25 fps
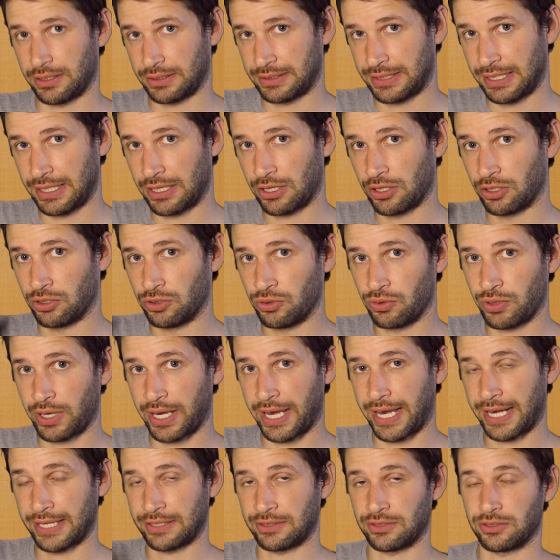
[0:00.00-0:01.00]
take a look
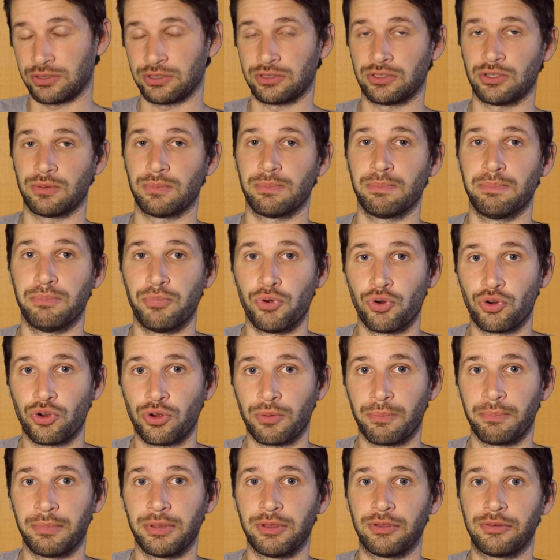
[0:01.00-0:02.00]
at the book
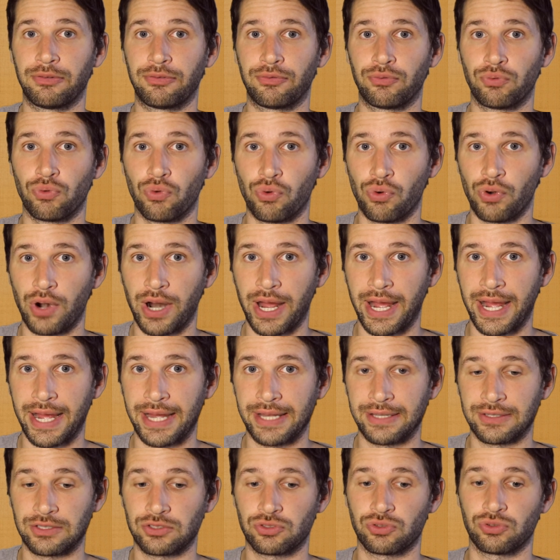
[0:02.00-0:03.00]

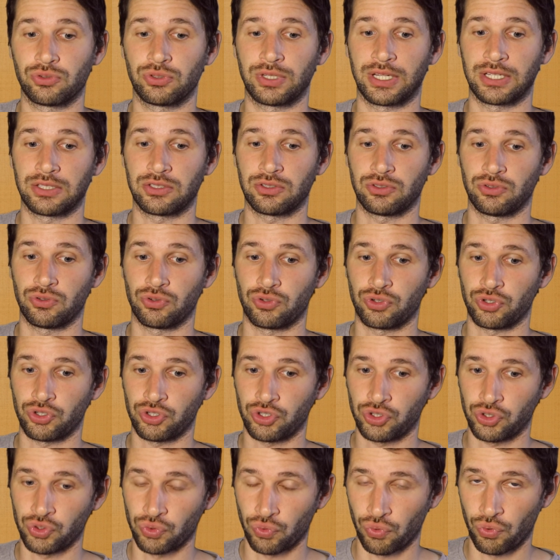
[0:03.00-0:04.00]
beforehand so that you're
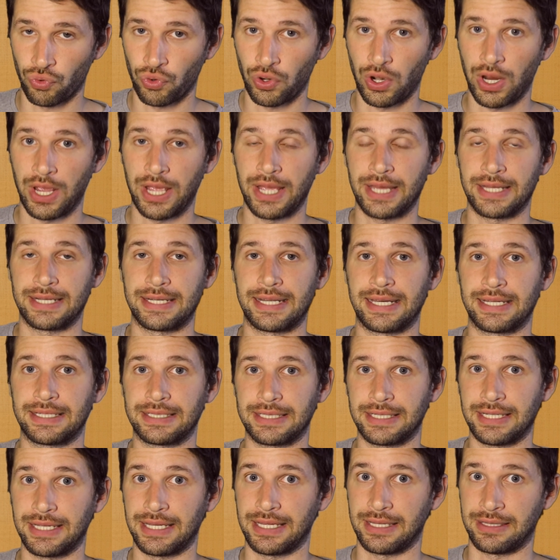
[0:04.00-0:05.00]
sure that
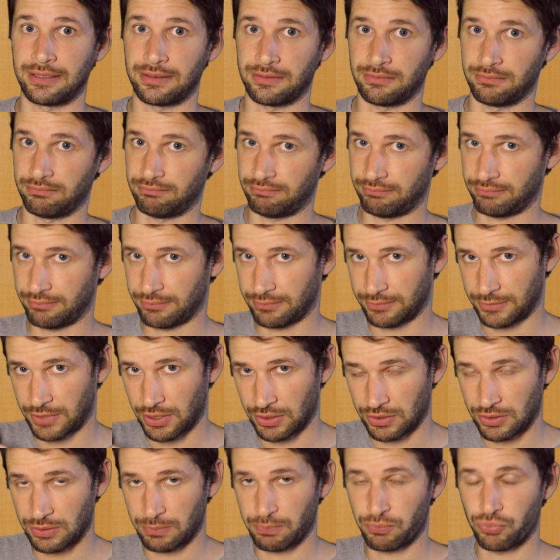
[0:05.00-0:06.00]
it
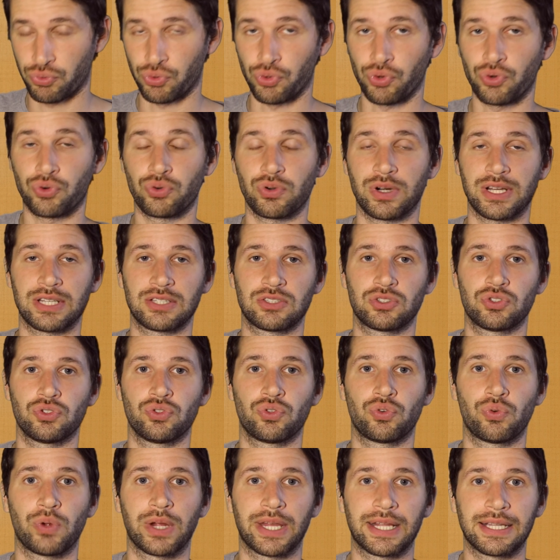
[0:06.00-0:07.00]
doesn't progress too
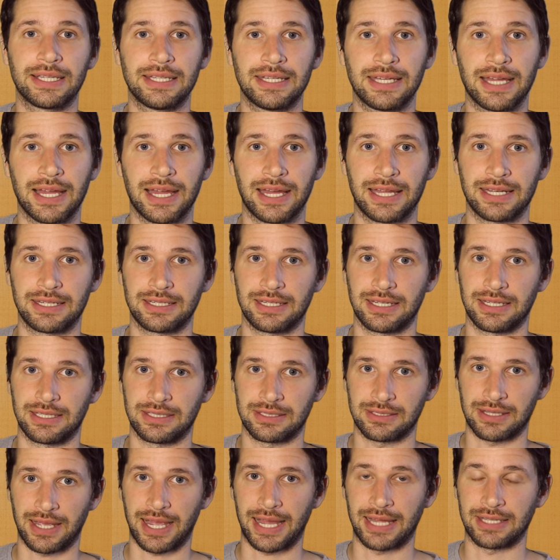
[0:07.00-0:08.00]
quickly and
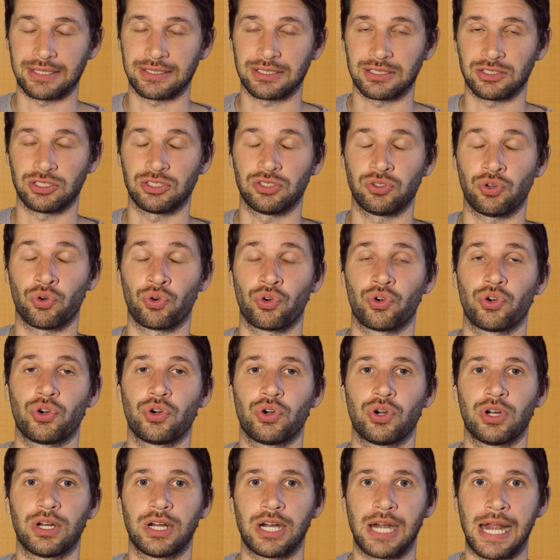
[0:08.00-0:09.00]
it's at your
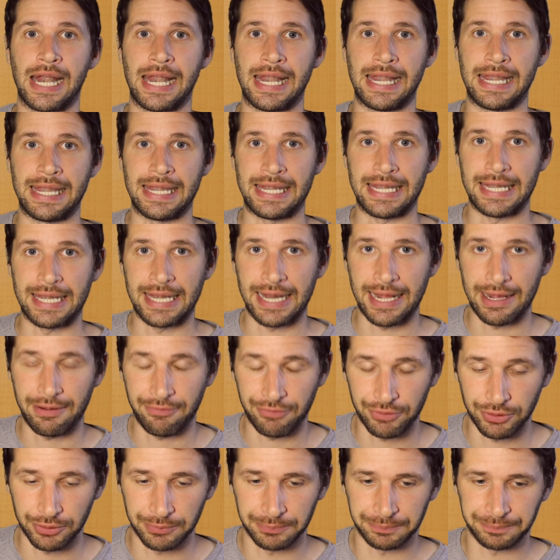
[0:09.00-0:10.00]

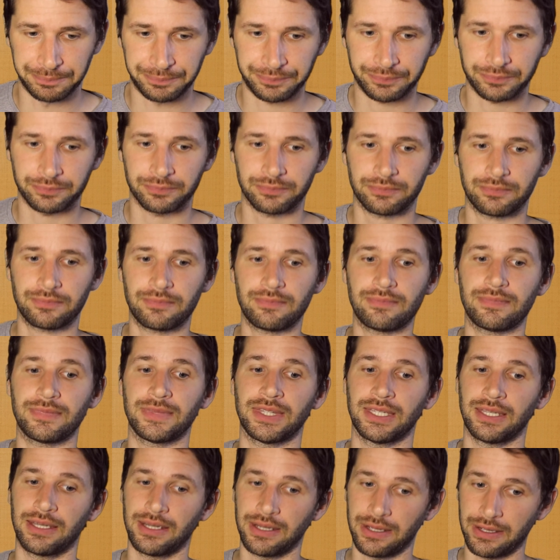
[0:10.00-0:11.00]
level.
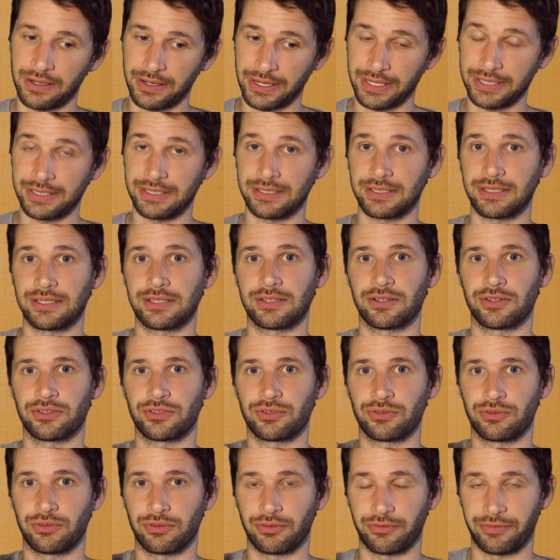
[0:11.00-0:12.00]
And this is
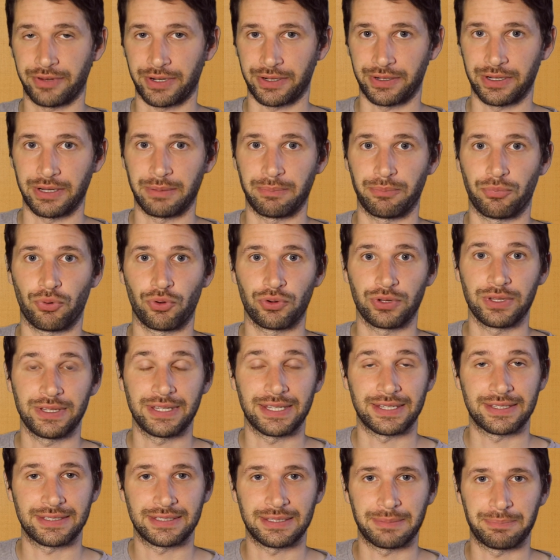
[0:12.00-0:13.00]
also very important.
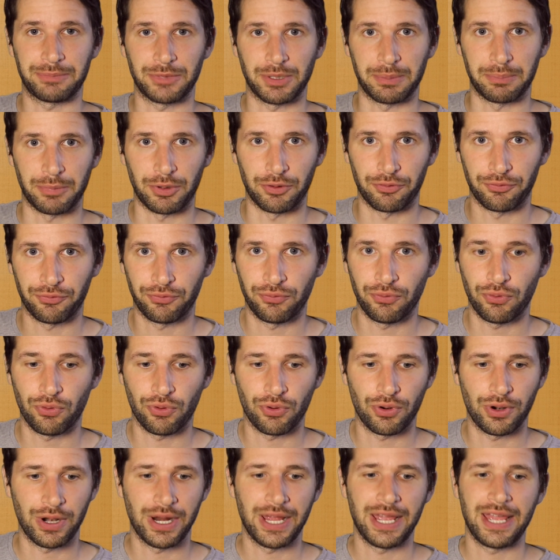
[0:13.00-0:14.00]
That's tip number
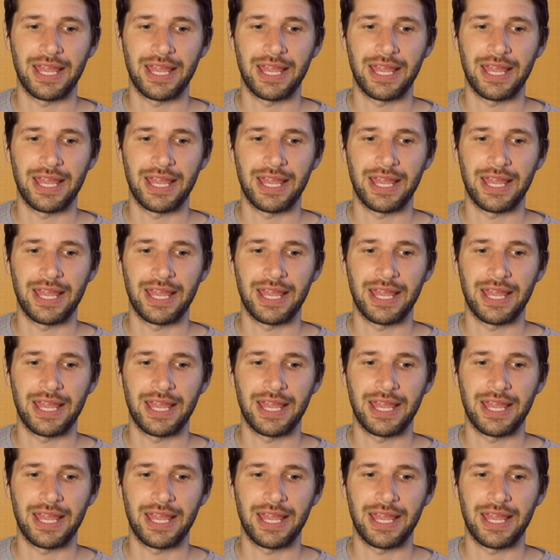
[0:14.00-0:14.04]
4.